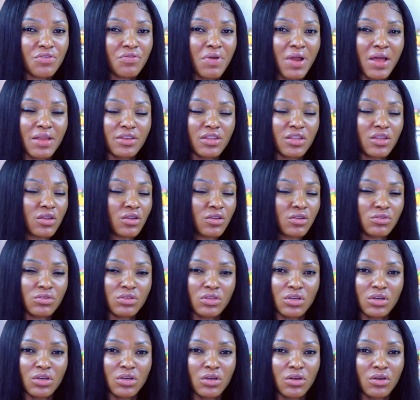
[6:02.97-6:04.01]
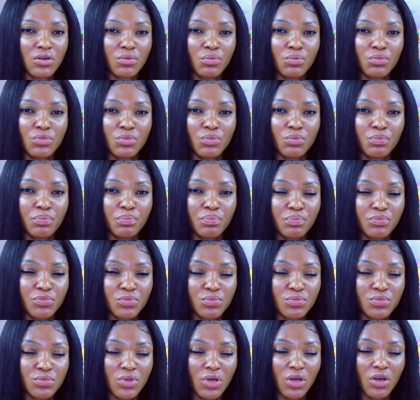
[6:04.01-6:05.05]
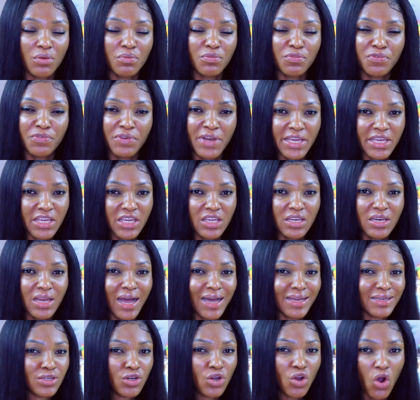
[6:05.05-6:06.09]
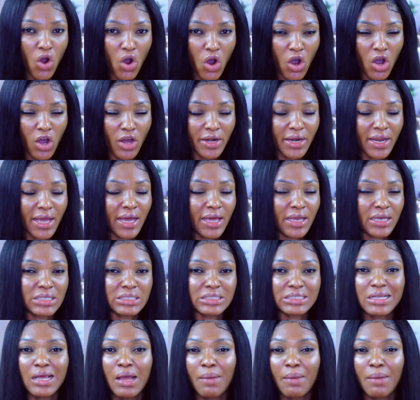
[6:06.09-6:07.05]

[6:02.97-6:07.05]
the flaking had gone and